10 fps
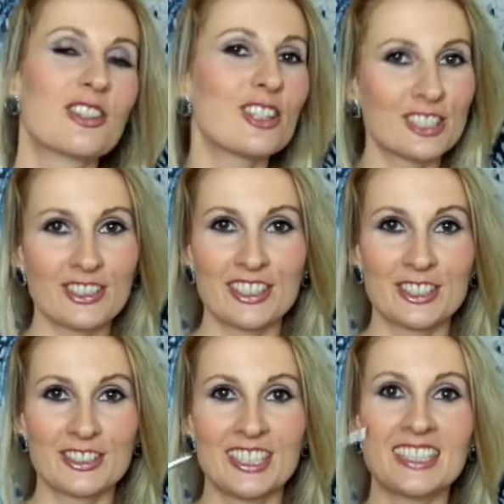You're also
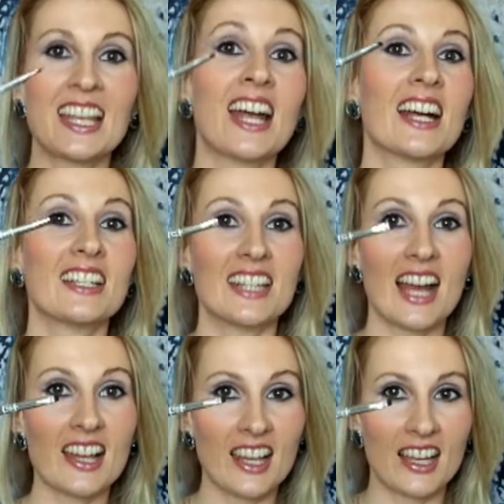going to need an
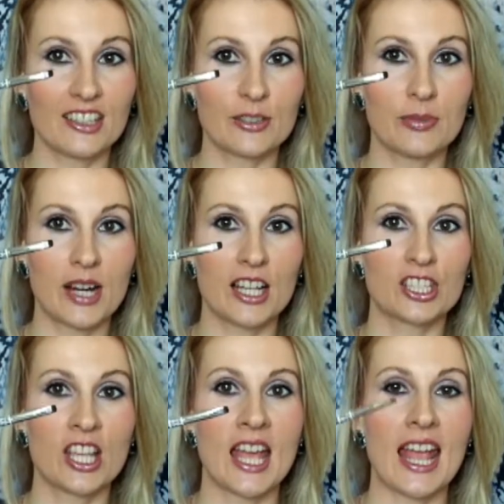eyeliner
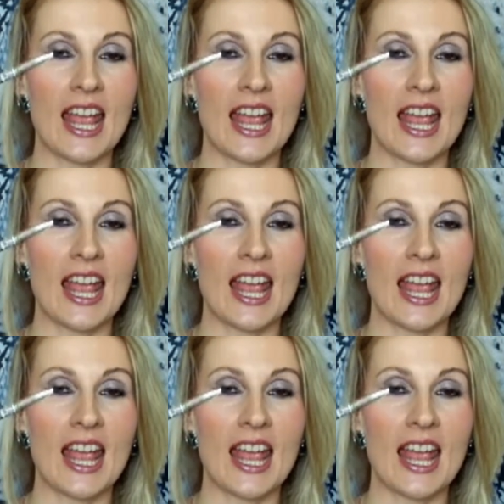brush,